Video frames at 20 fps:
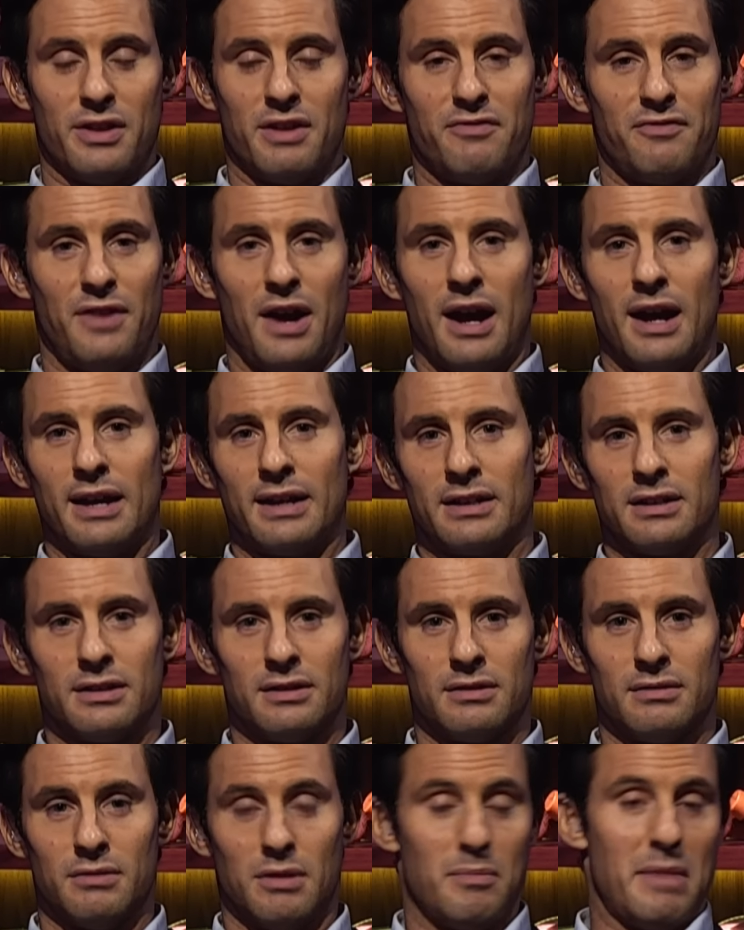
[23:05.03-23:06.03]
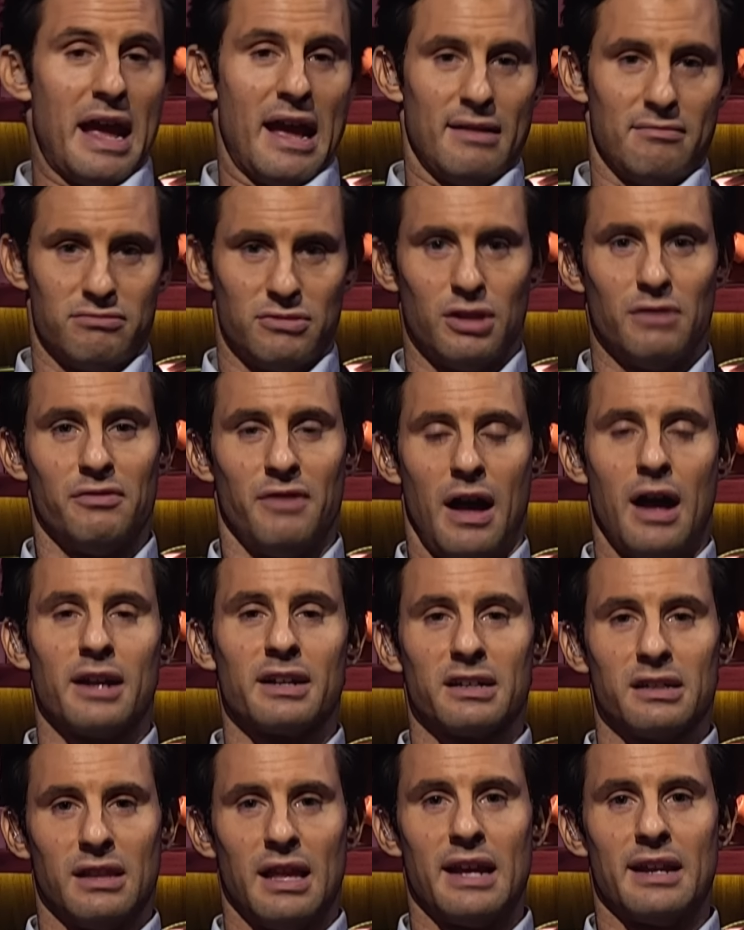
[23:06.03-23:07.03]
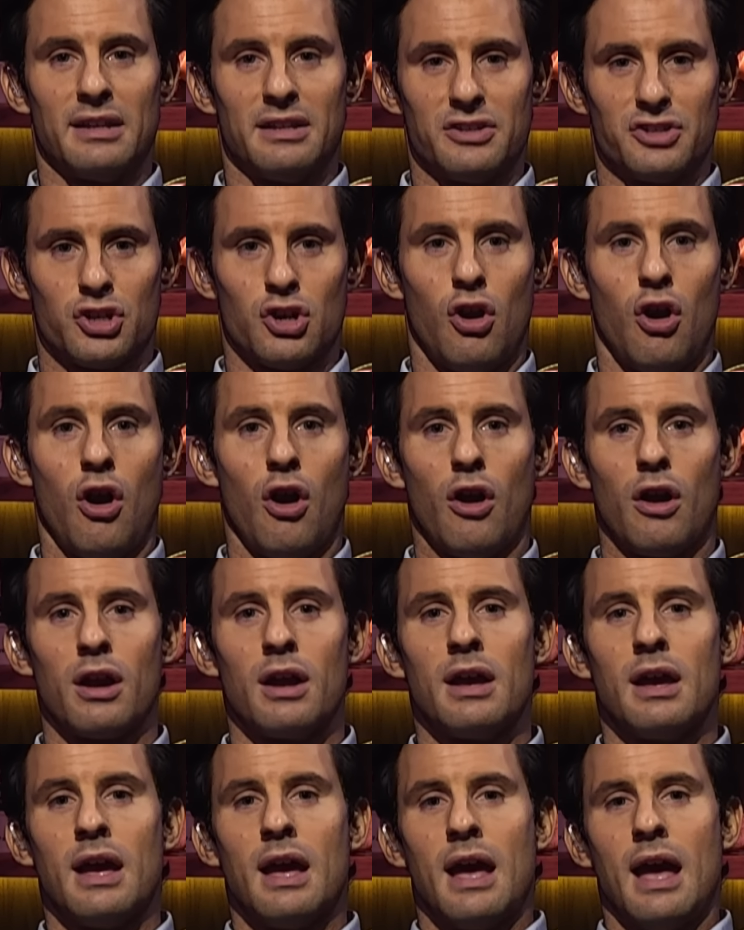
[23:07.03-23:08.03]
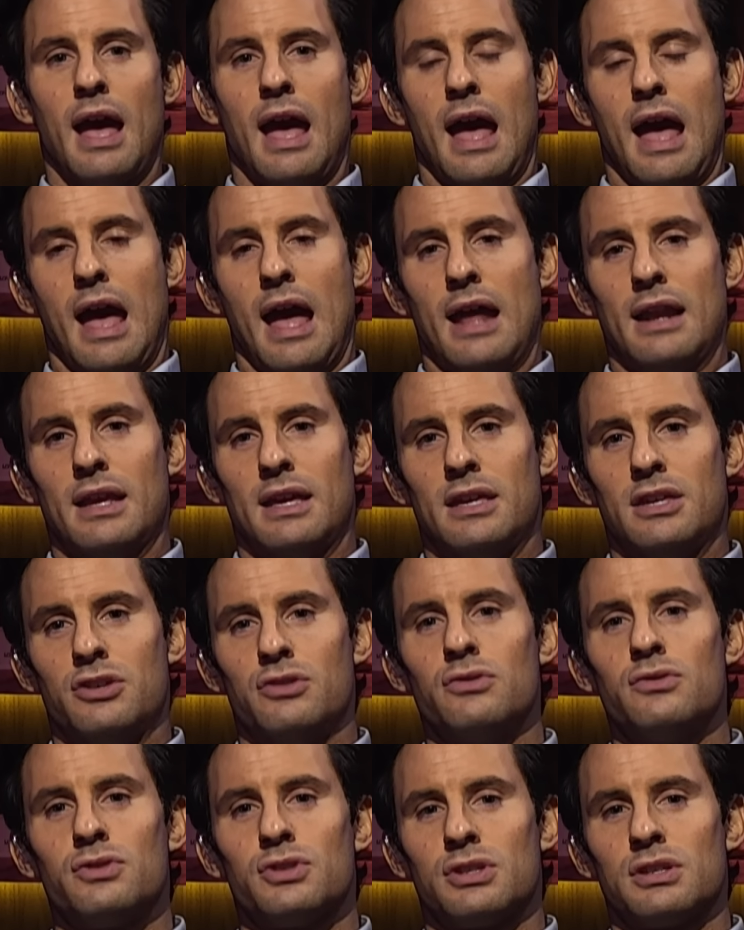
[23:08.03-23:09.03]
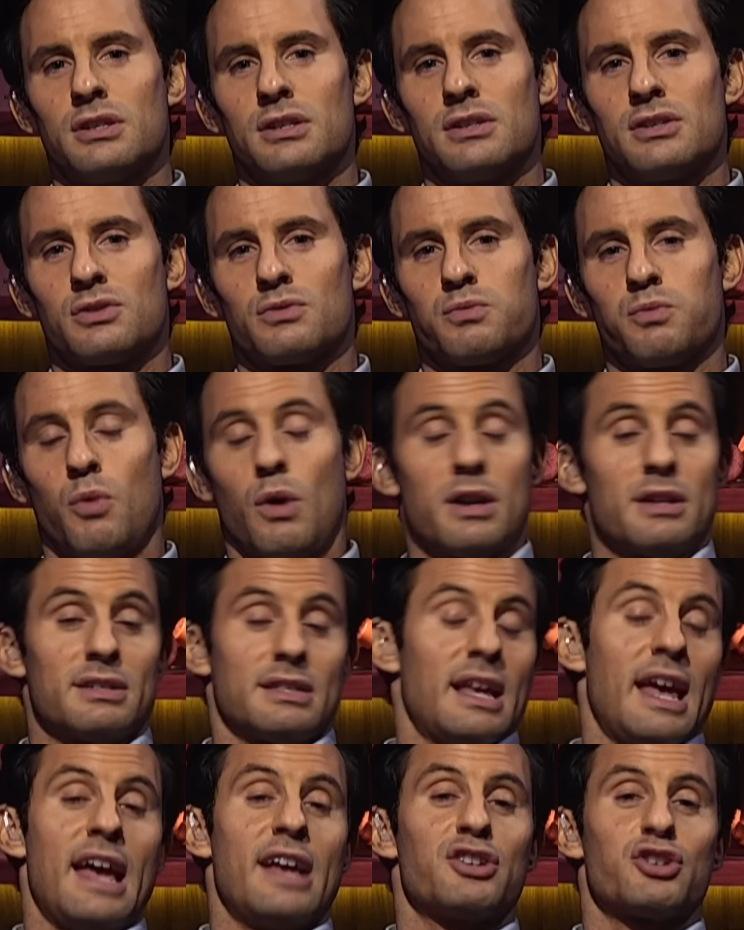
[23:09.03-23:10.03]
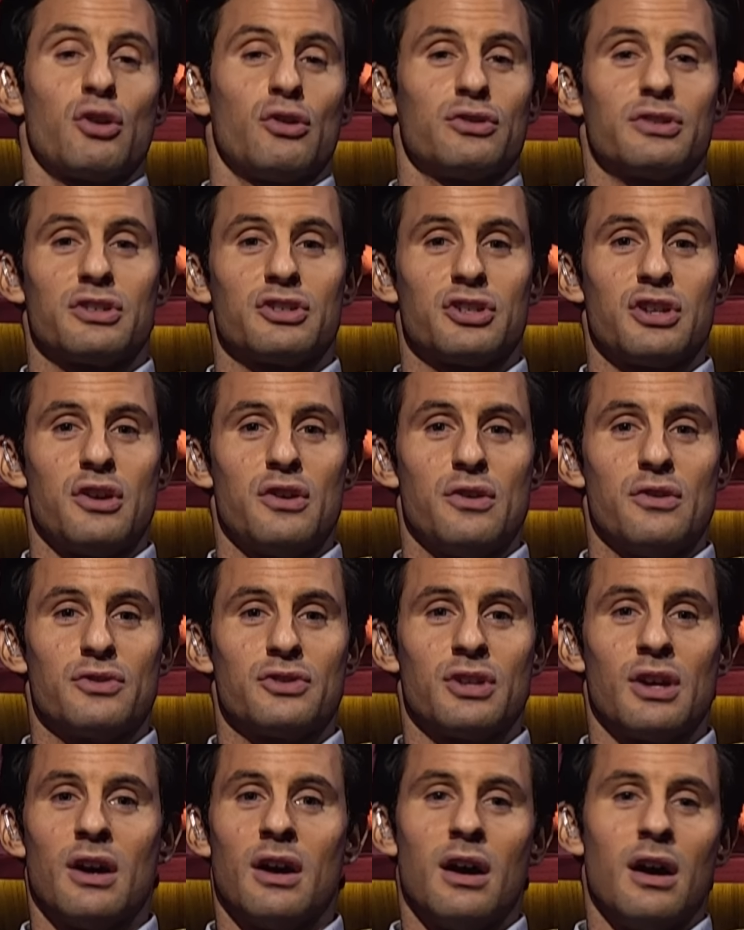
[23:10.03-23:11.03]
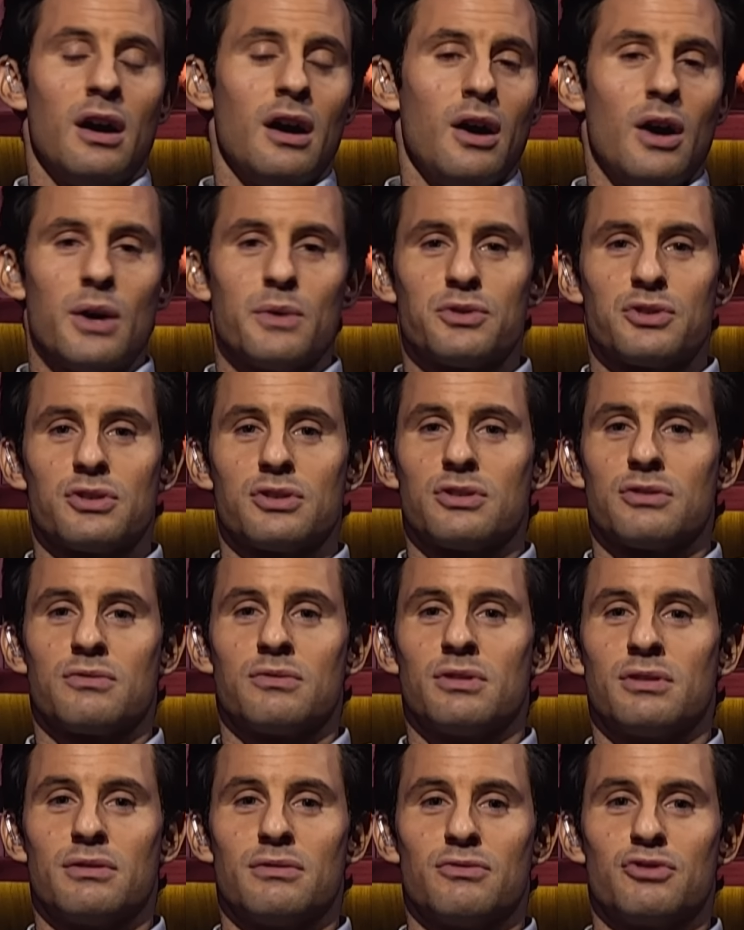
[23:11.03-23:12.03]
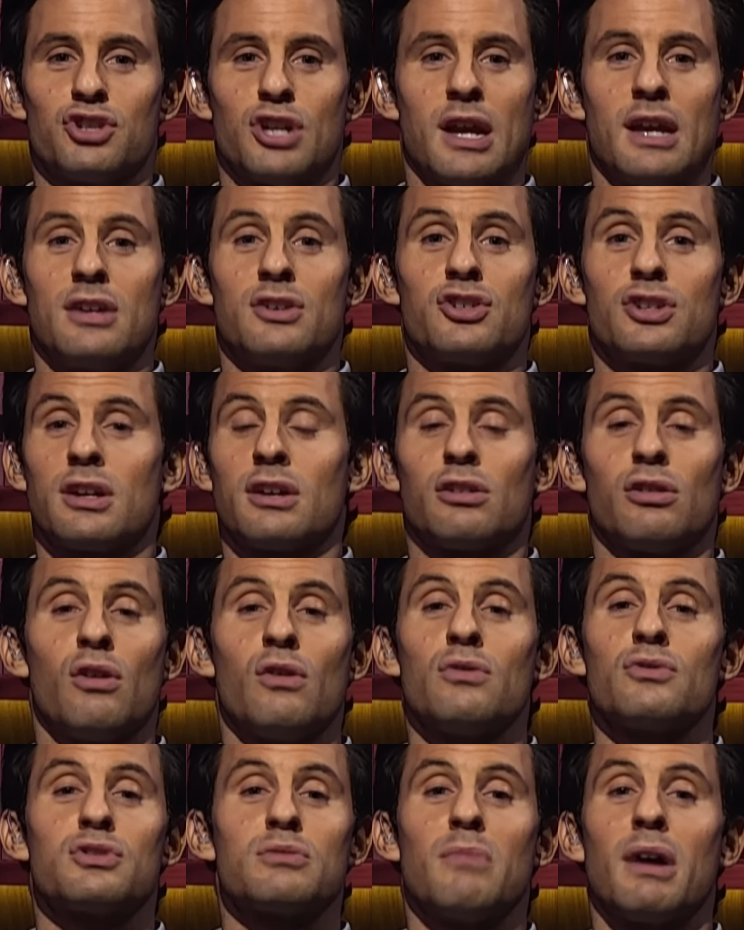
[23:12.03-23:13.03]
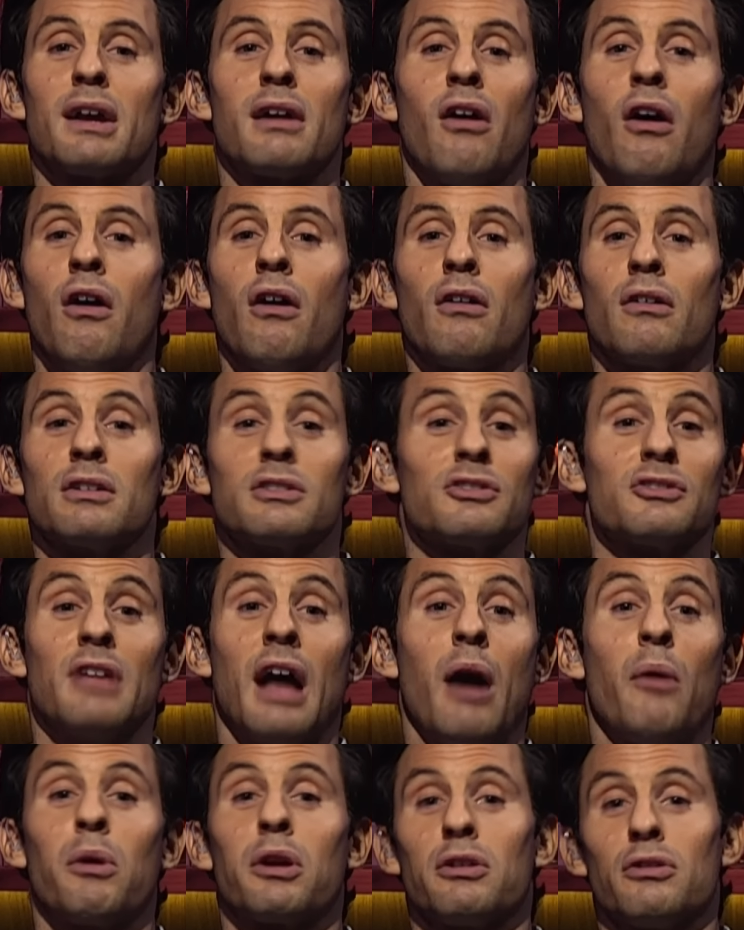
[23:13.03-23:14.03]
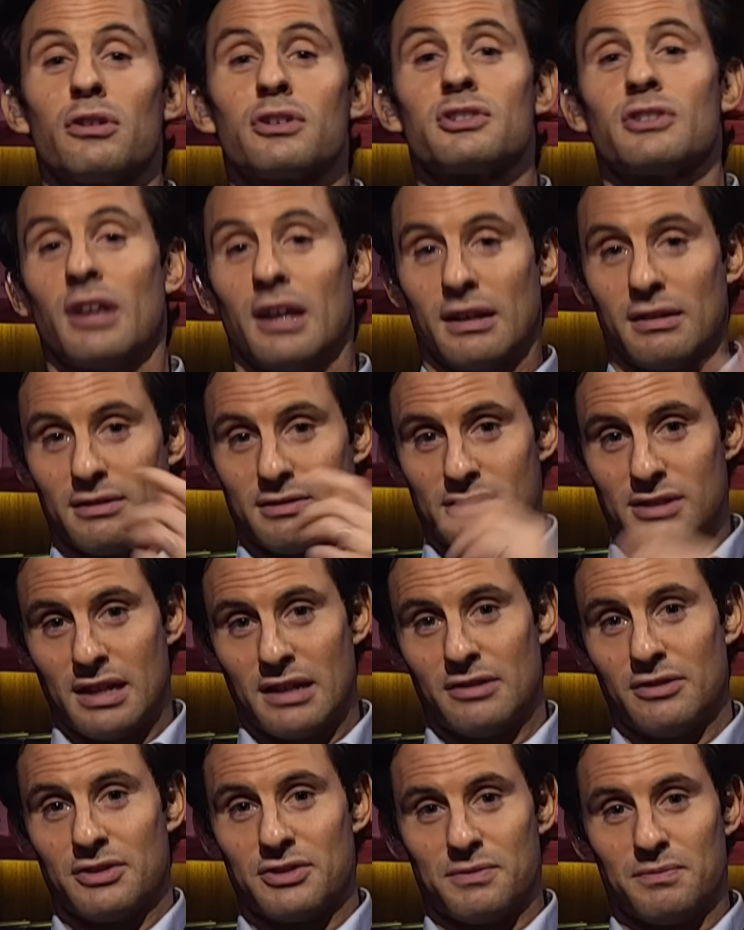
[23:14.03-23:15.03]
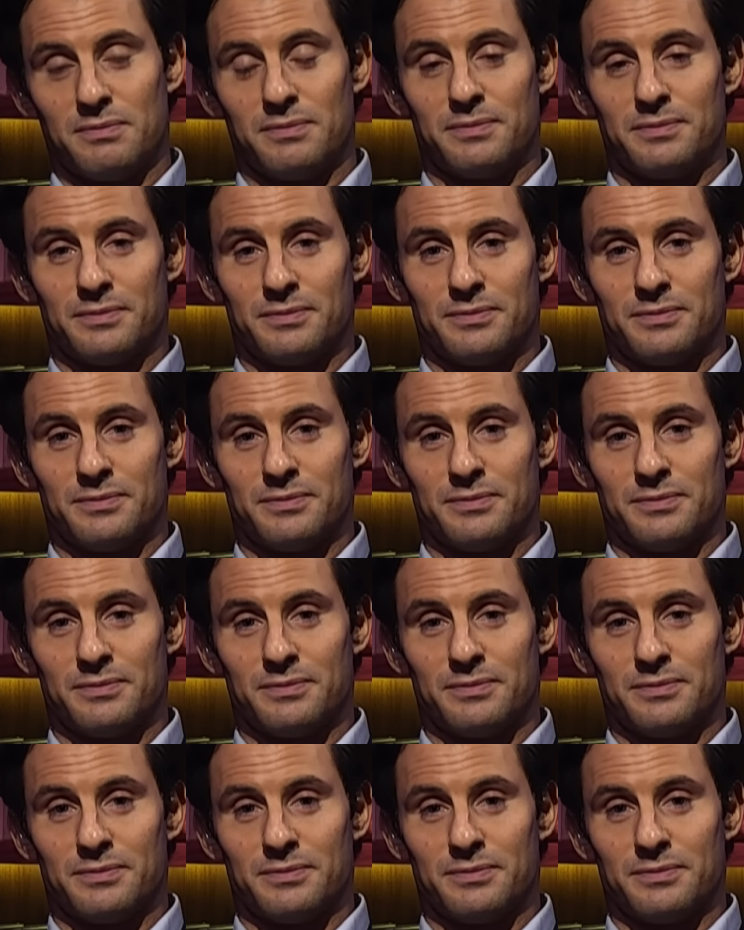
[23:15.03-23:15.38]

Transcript: They find a man, Levon Glenn, in his car, and he uses what is the age old excuse oh, I was just changing clothes in my car. It's yeah. not what it looks like. Let's take a listen.